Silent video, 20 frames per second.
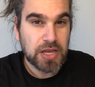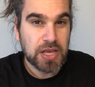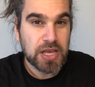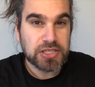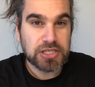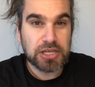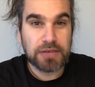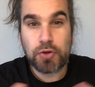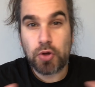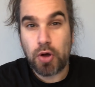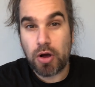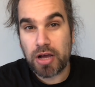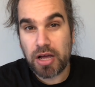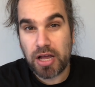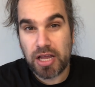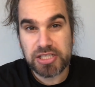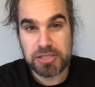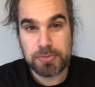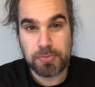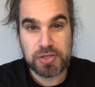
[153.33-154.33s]
So if you've got a
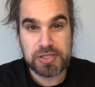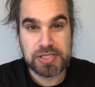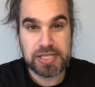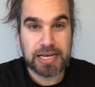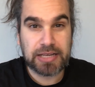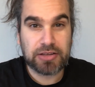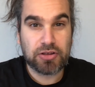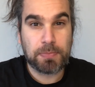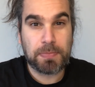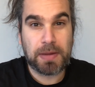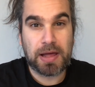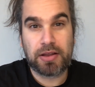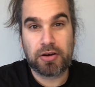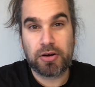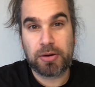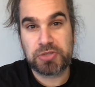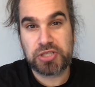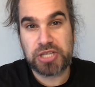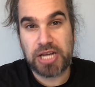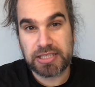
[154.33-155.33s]
customer who's telling you about their
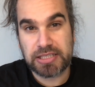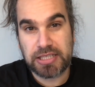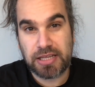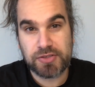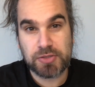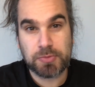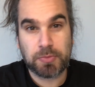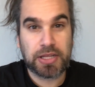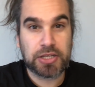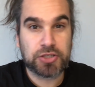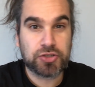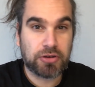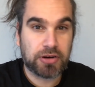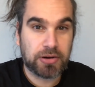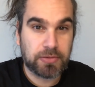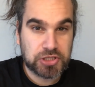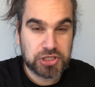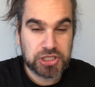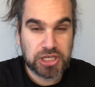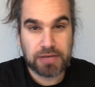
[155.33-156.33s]
objectives and what they're trying to
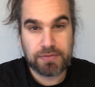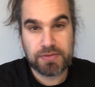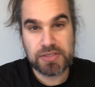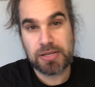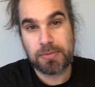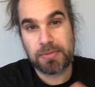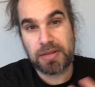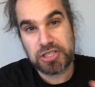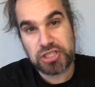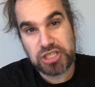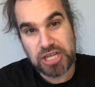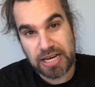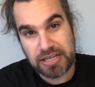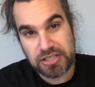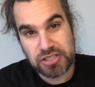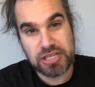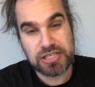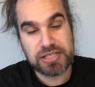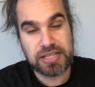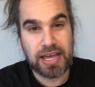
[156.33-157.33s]
achieve and some of the
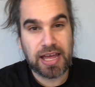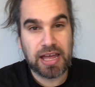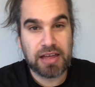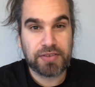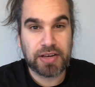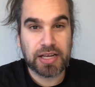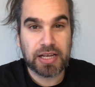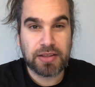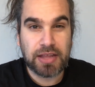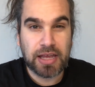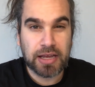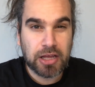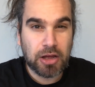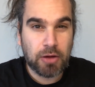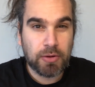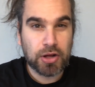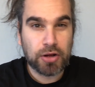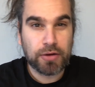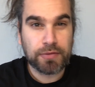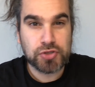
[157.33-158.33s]
challenges they're having and they're
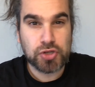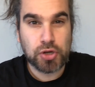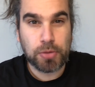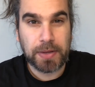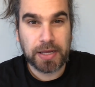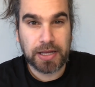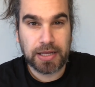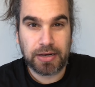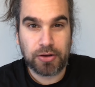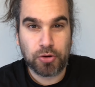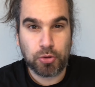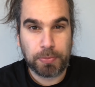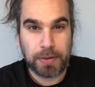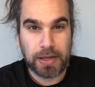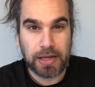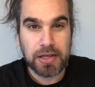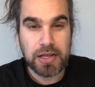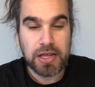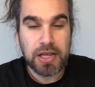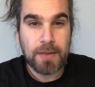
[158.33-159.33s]
going off topic a little
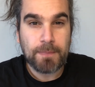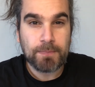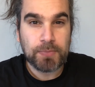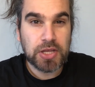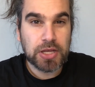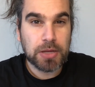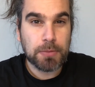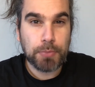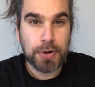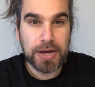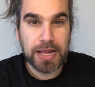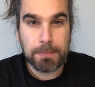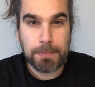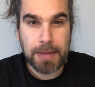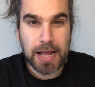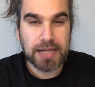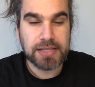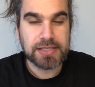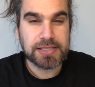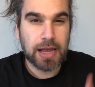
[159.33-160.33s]
bit, you can bring it
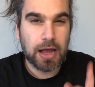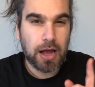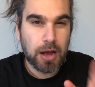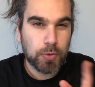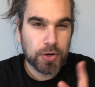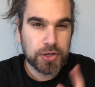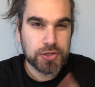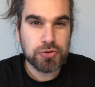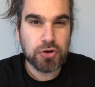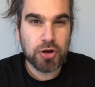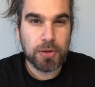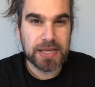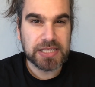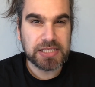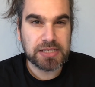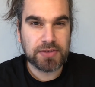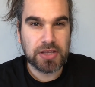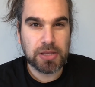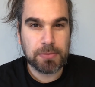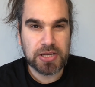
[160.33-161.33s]
back and say, I want to talk about
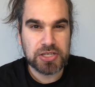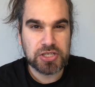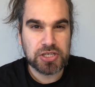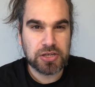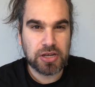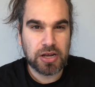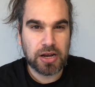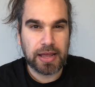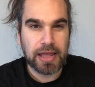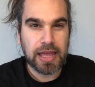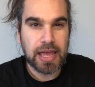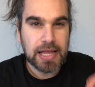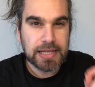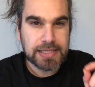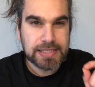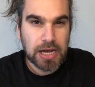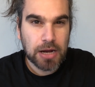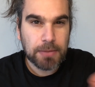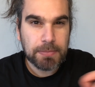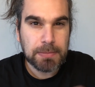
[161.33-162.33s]
something you mentioned earlier.
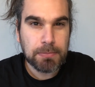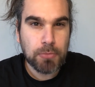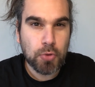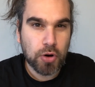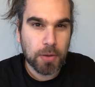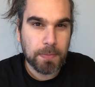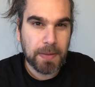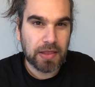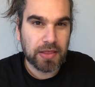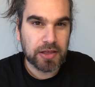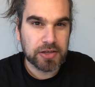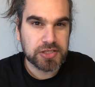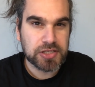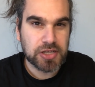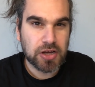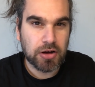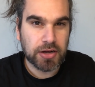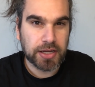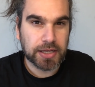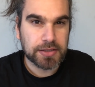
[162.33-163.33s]
Tell me more about those
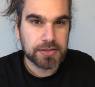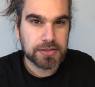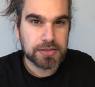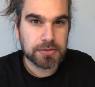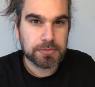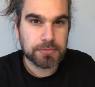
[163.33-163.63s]
targets.